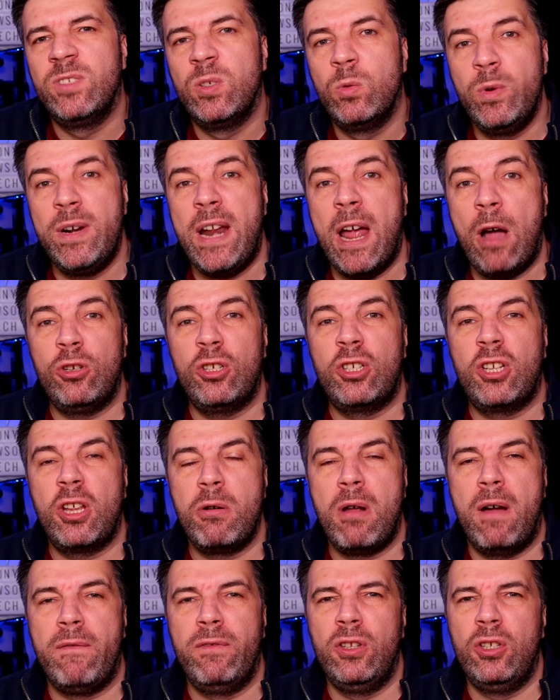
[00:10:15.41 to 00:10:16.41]
We're now just going
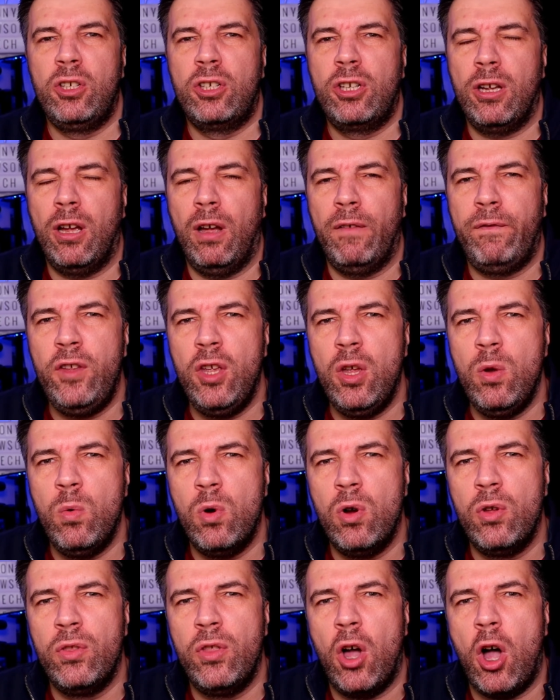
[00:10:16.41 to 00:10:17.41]
to have a look at a few
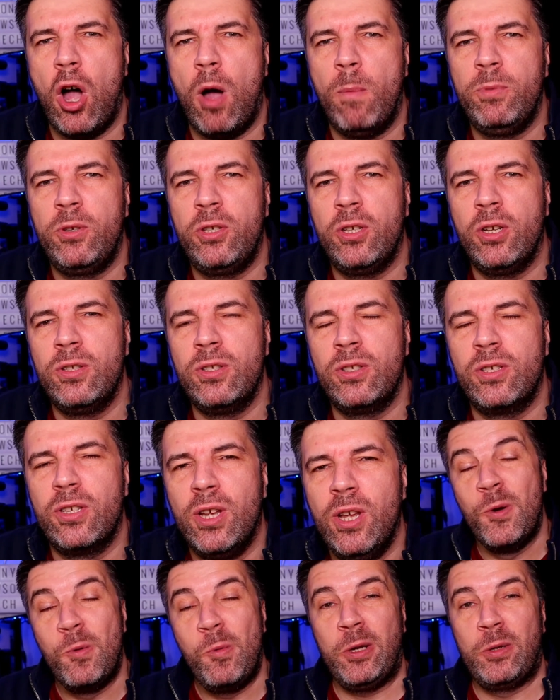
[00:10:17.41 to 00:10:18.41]
other options
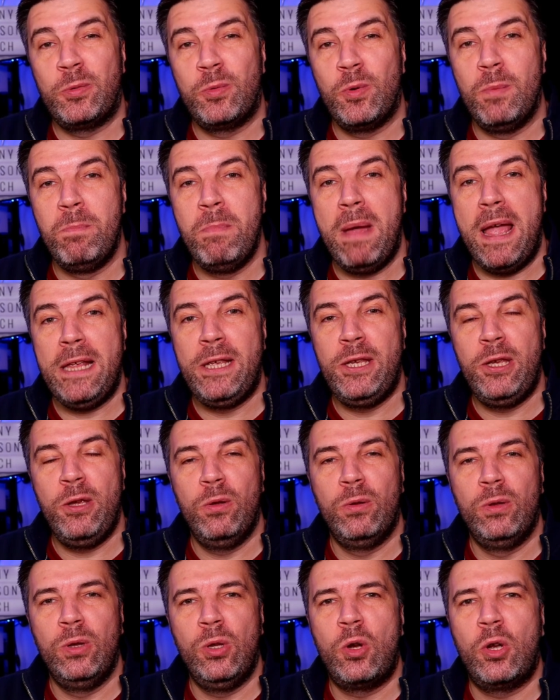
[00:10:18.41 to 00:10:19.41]
which will make
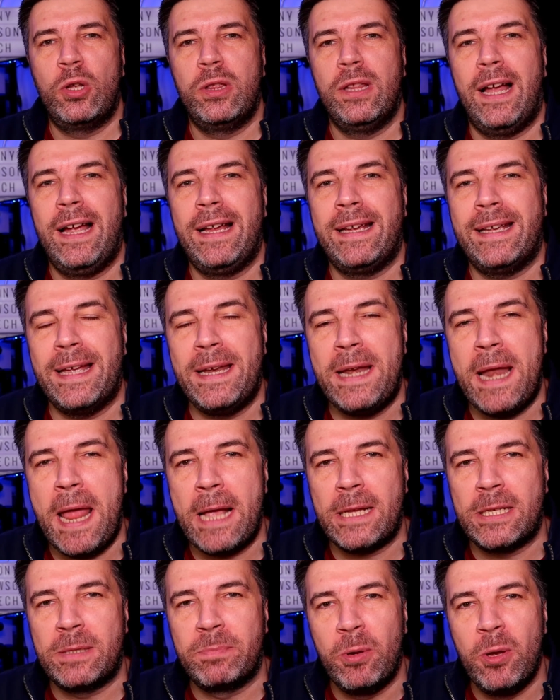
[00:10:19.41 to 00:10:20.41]
you look like an
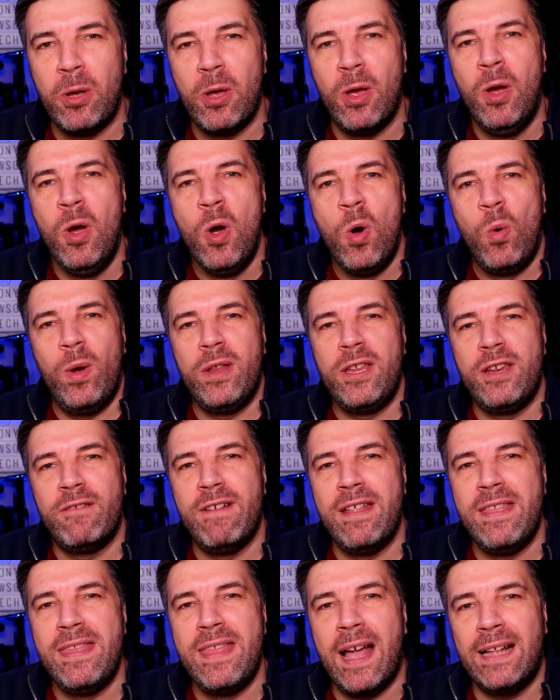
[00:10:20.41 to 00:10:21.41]
expert when you're
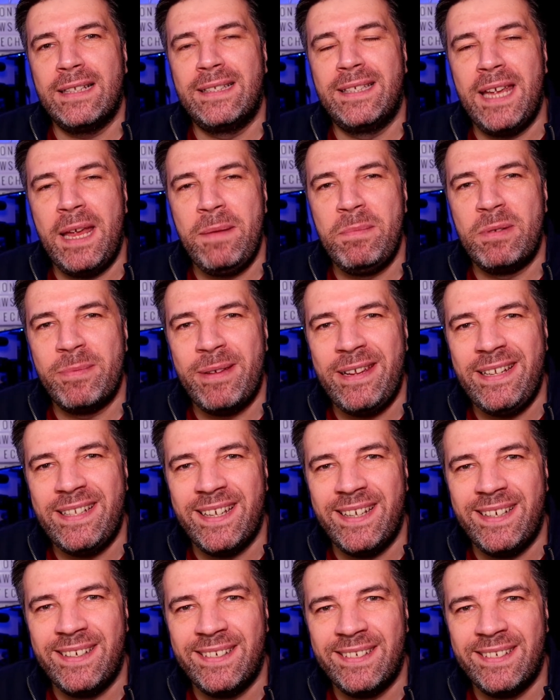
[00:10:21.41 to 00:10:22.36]
in that Teams meeting.